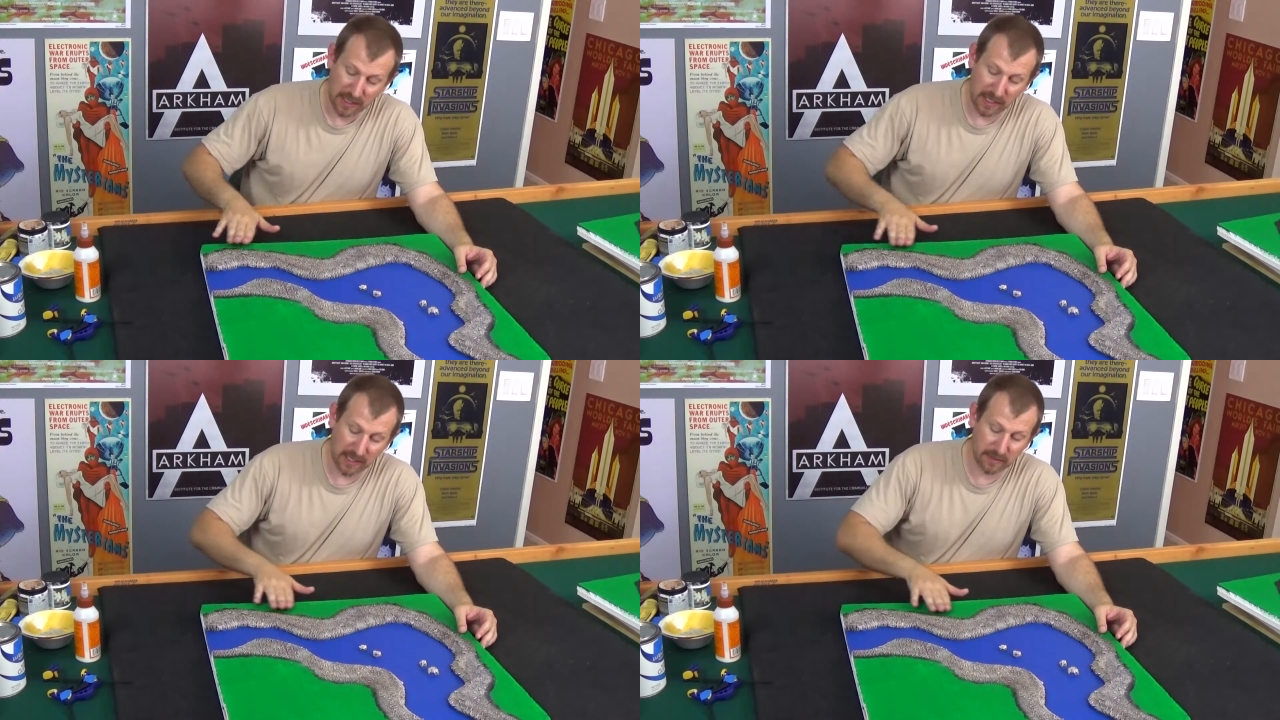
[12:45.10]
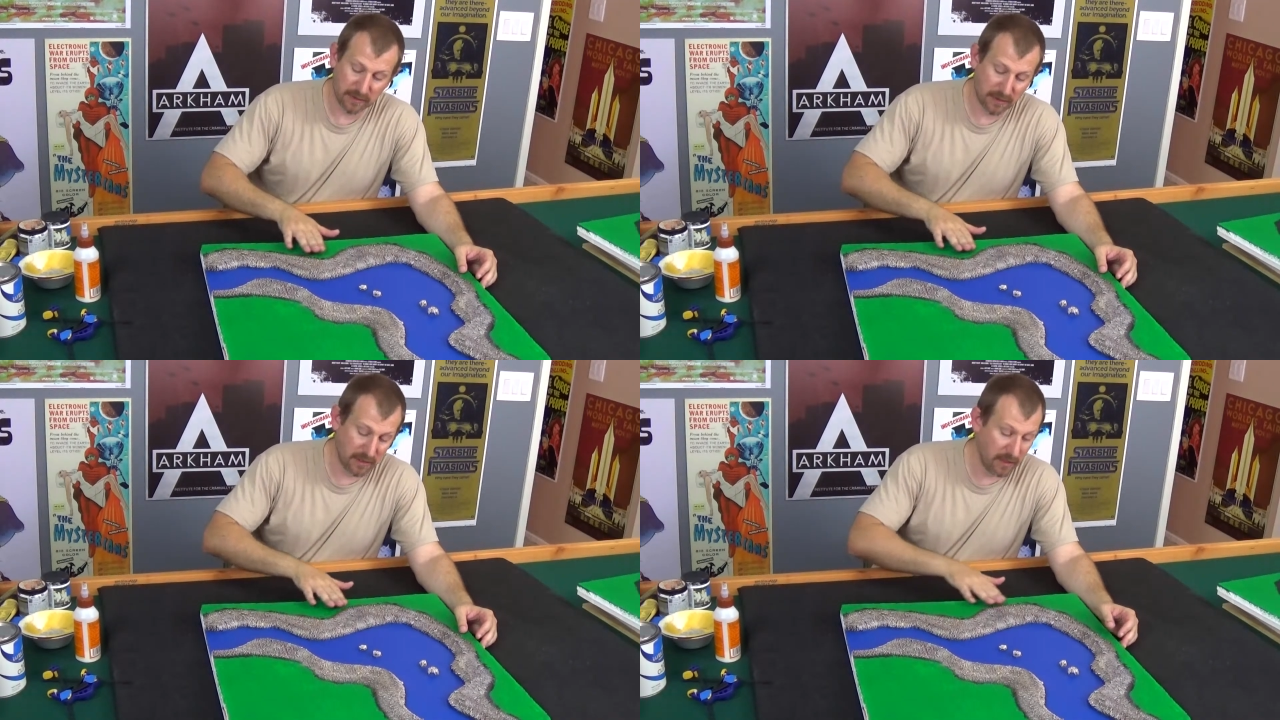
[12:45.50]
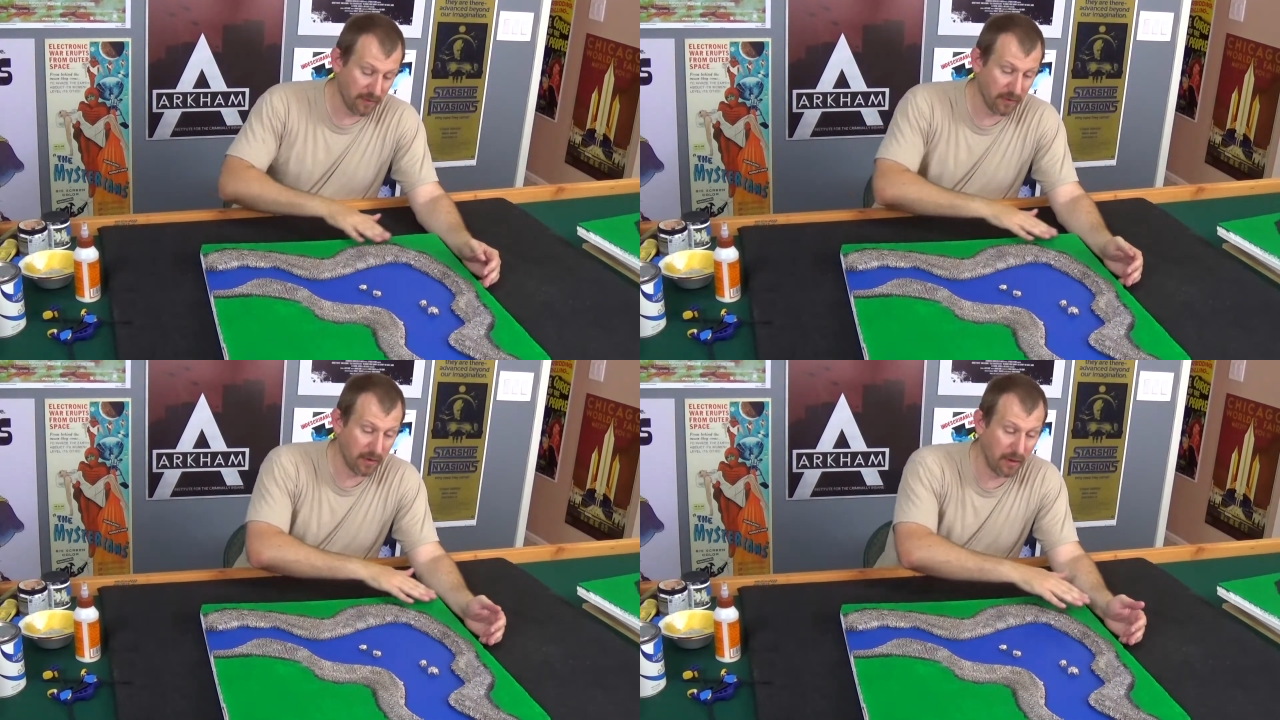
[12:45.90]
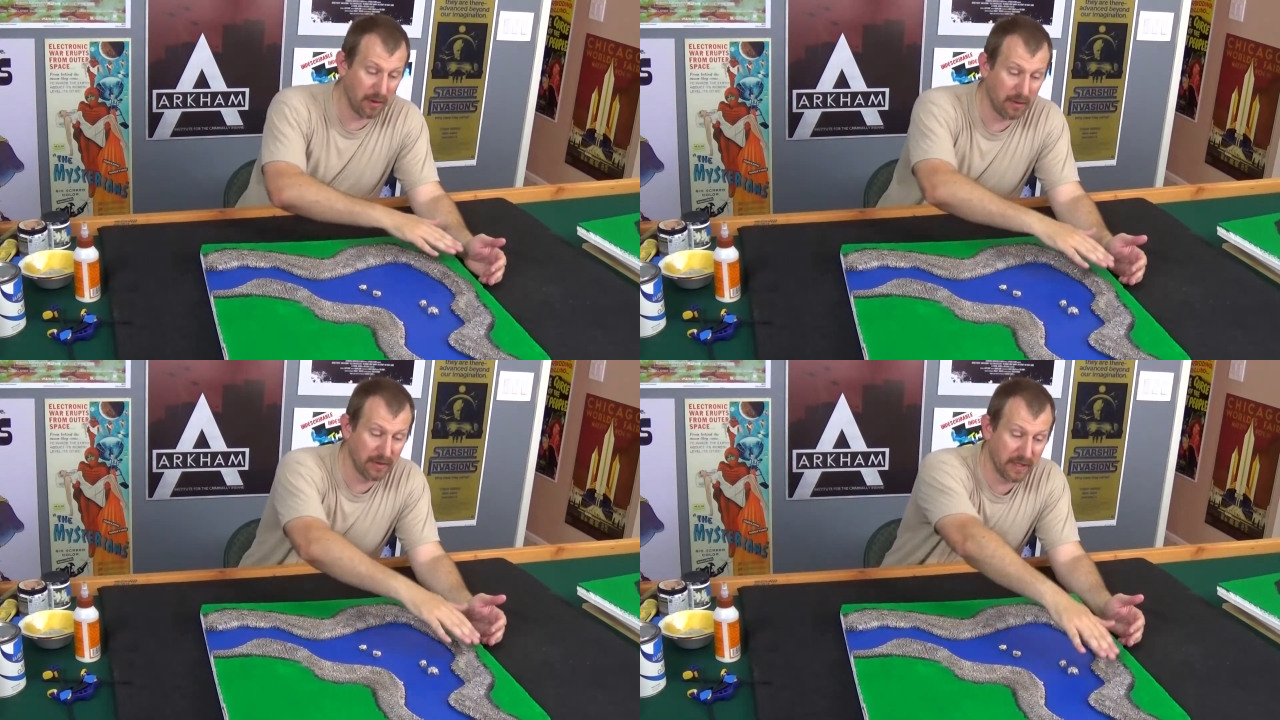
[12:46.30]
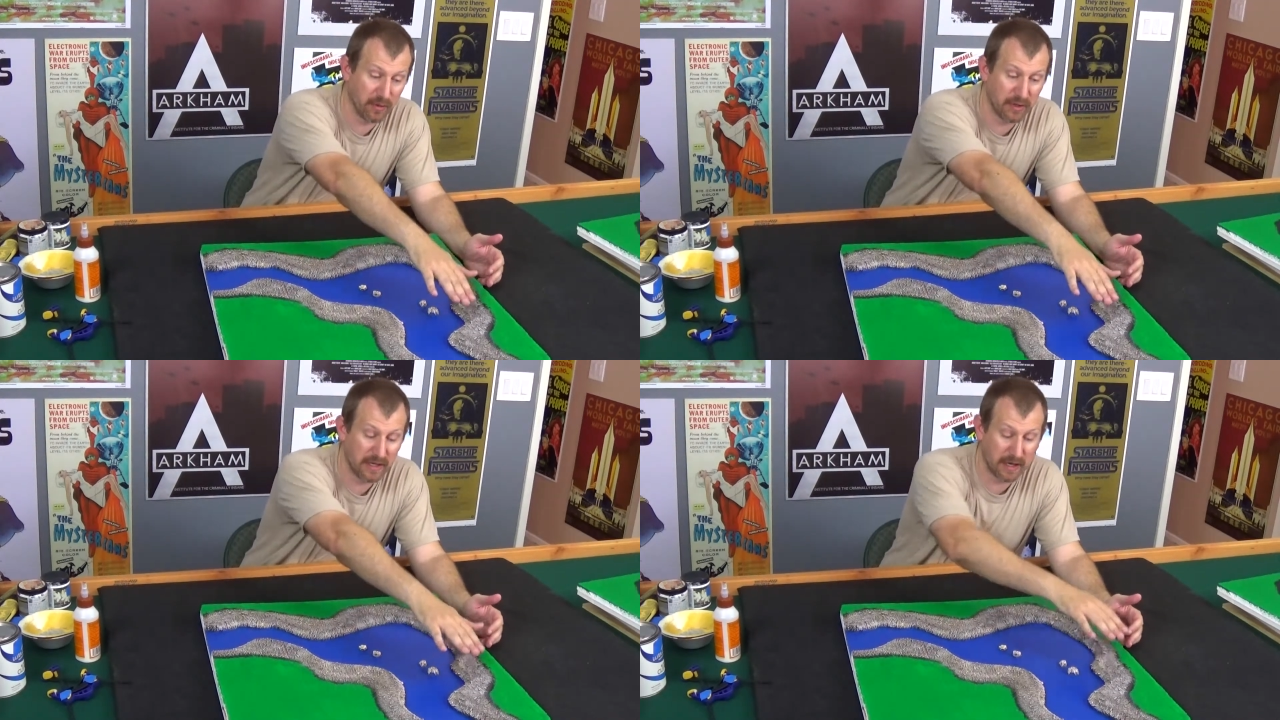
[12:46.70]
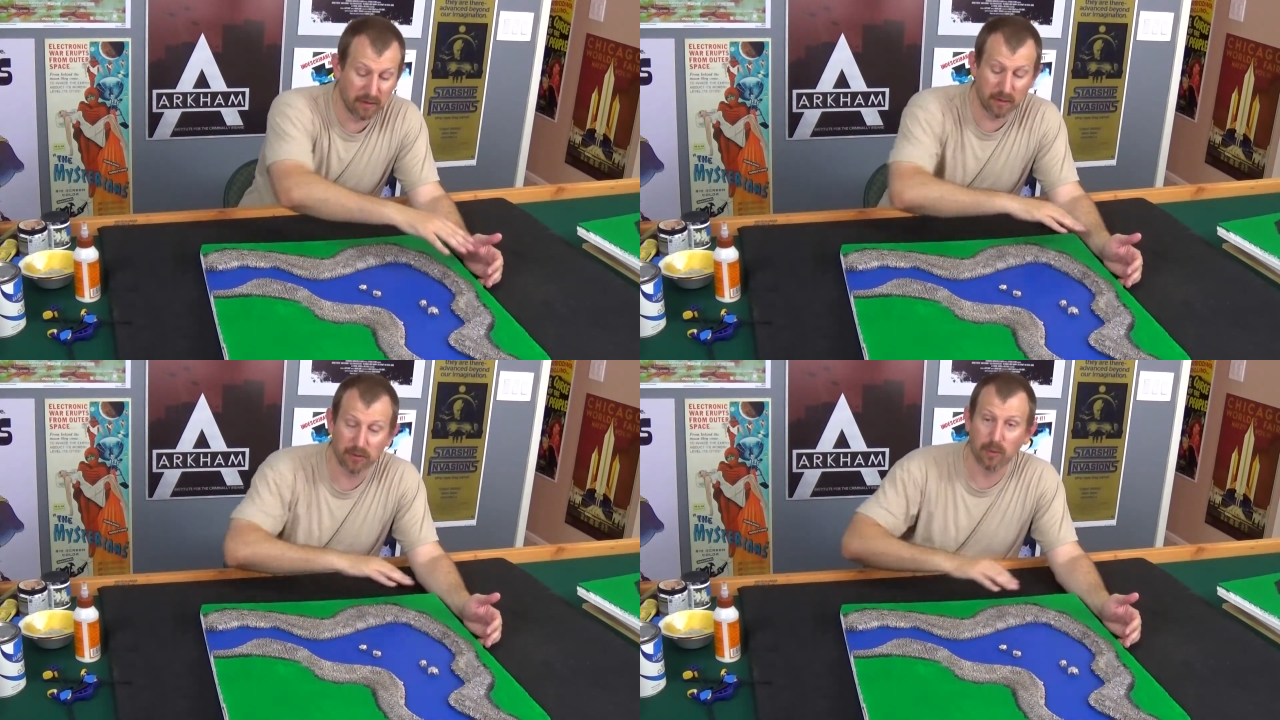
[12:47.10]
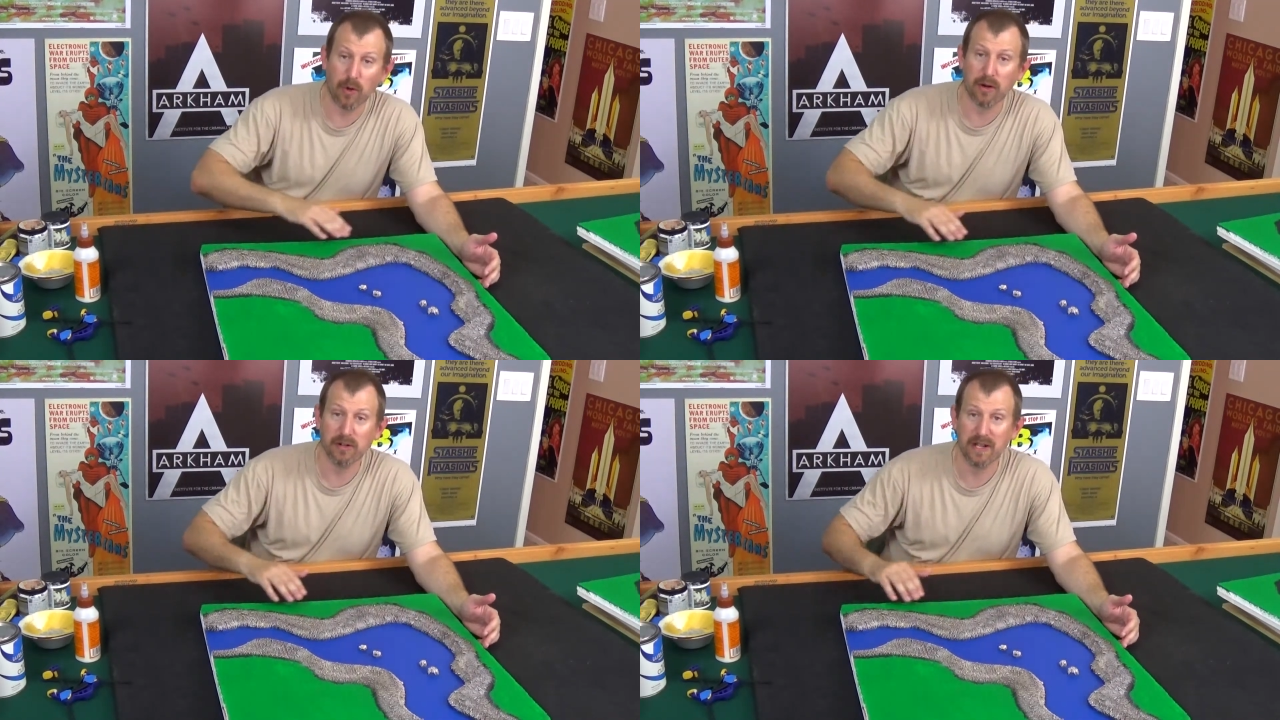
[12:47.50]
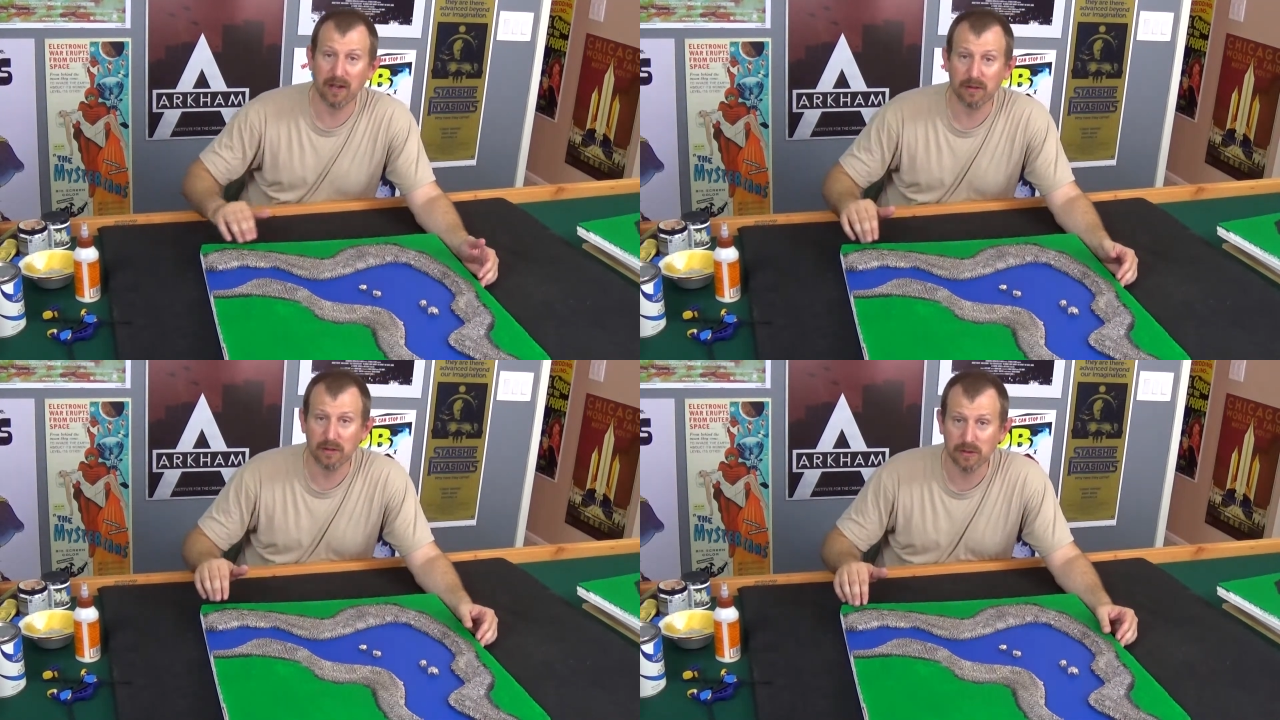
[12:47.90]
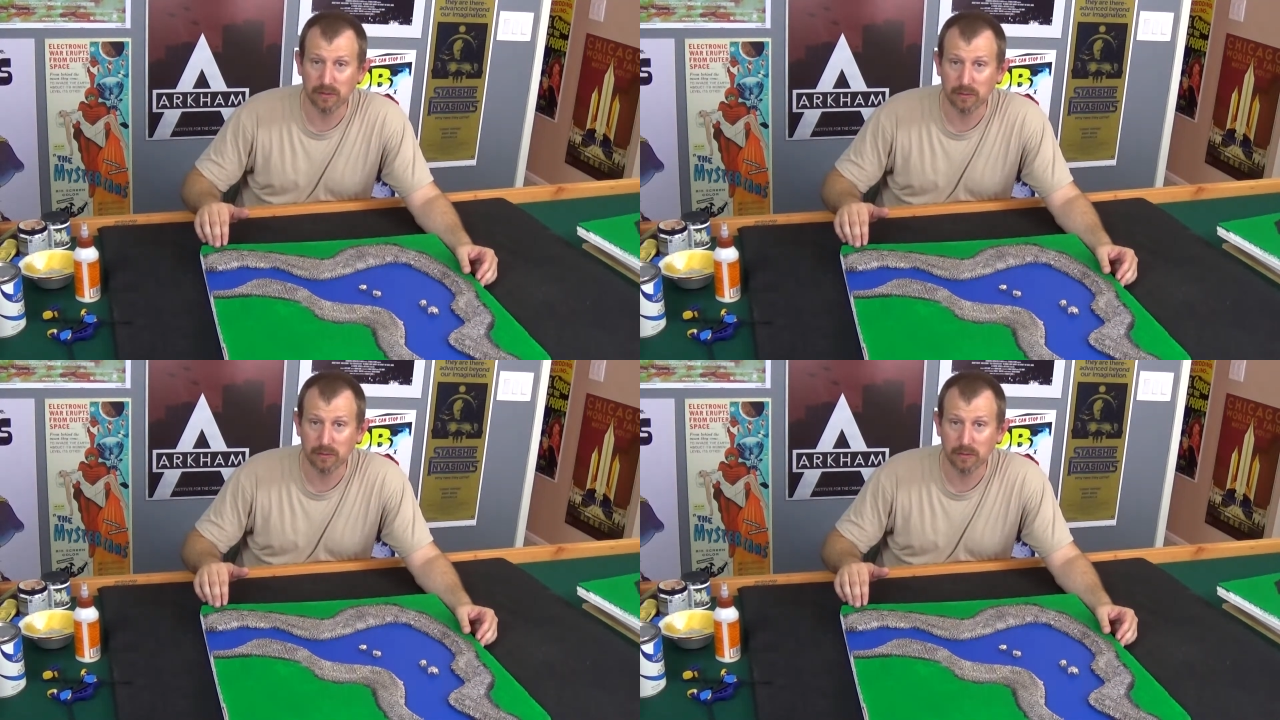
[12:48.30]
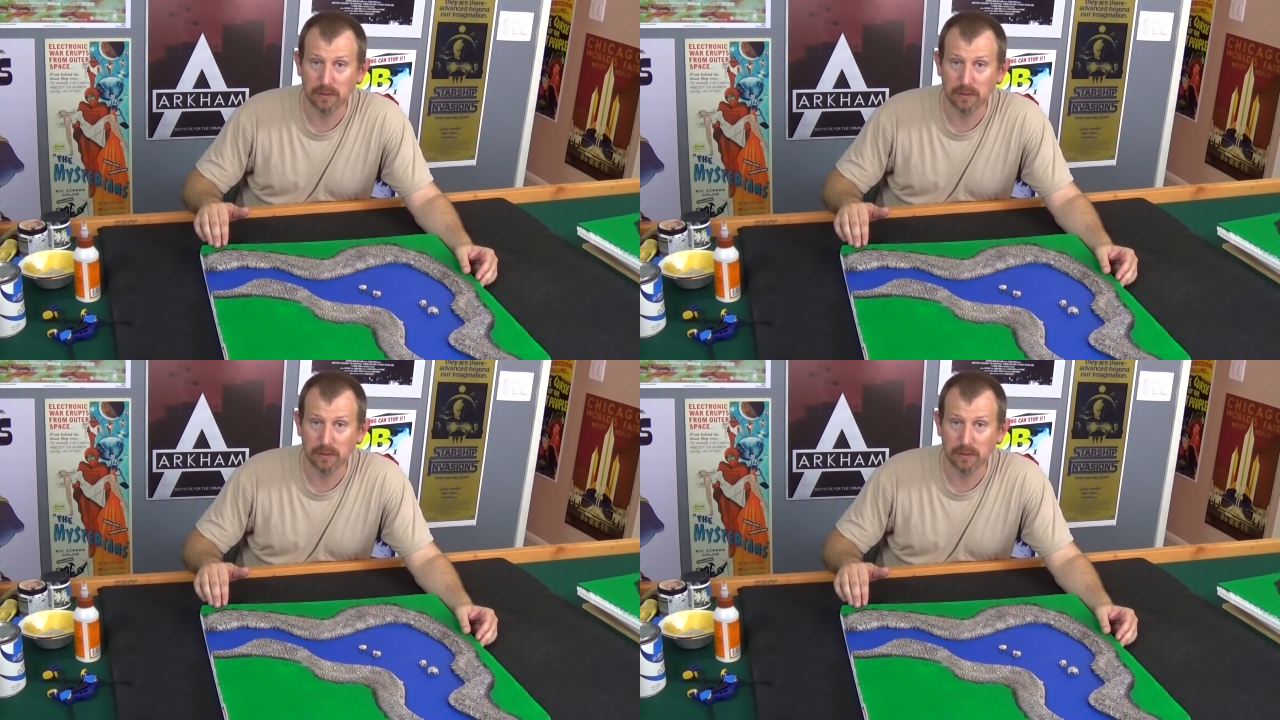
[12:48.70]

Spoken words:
and cover all the green area with the watered down glue.